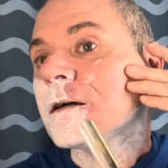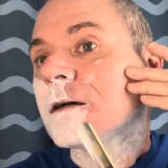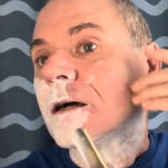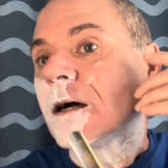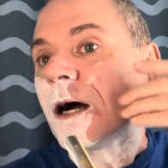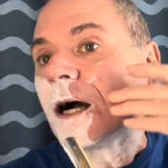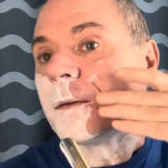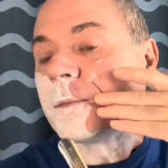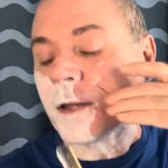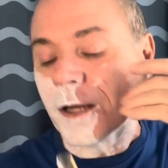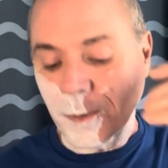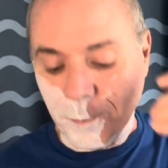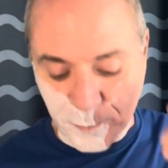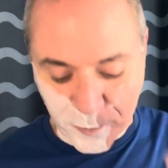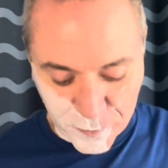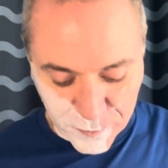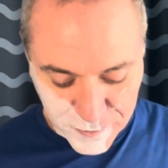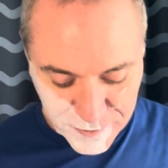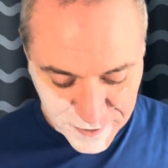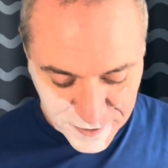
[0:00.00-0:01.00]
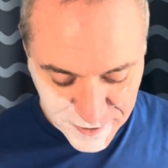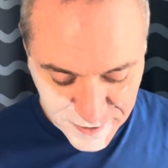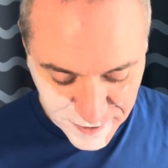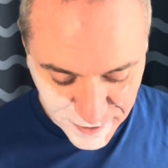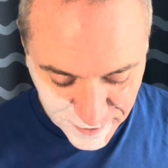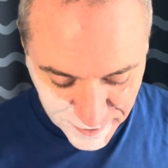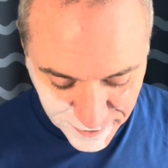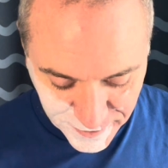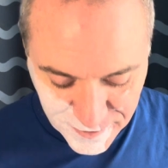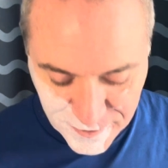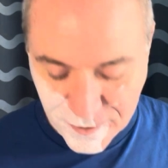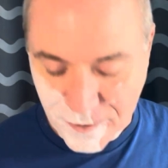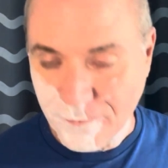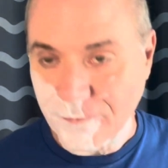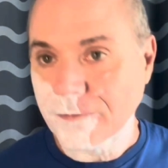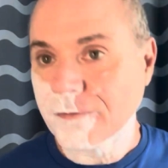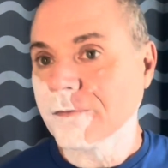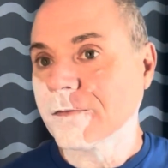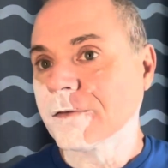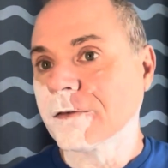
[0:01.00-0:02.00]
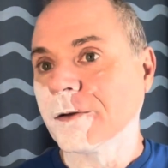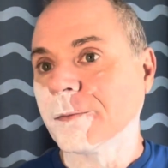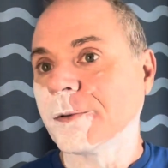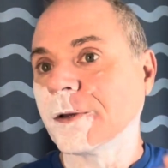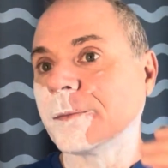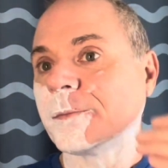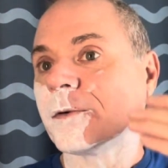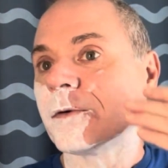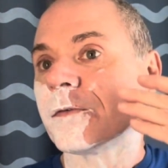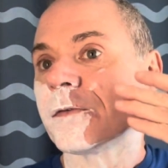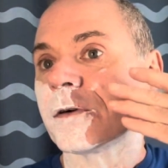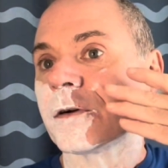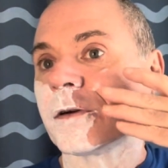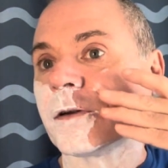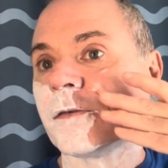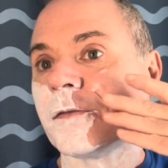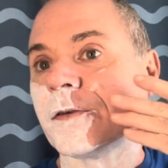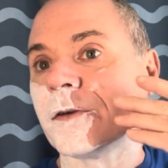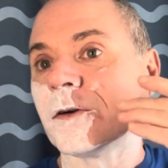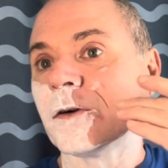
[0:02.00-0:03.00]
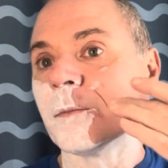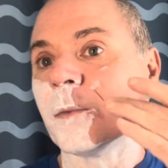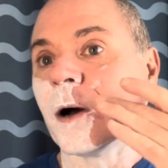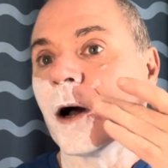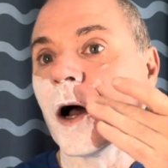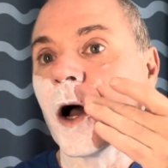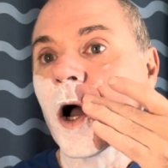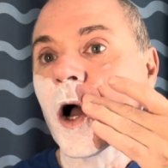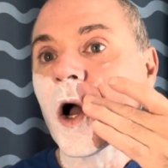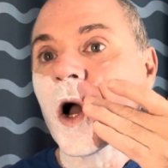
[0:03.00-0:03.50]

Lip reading: I'm not opposed to sending stuff to people for review, but